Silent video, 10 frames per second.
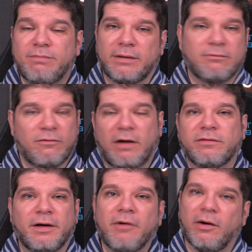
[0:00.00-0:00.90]
but
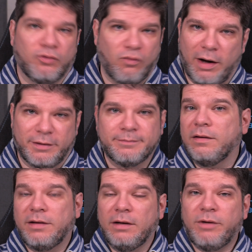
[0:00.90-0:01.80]
roughly around 1.
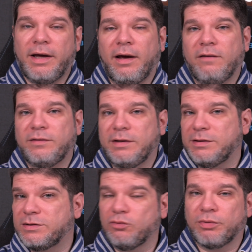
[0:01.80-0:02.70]
Then we have the
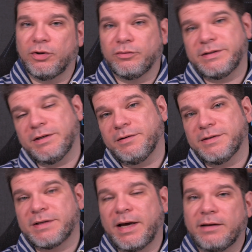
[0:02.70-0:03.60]
Supernote
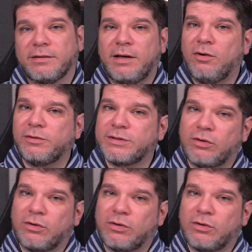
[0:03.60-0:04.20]
series, and they all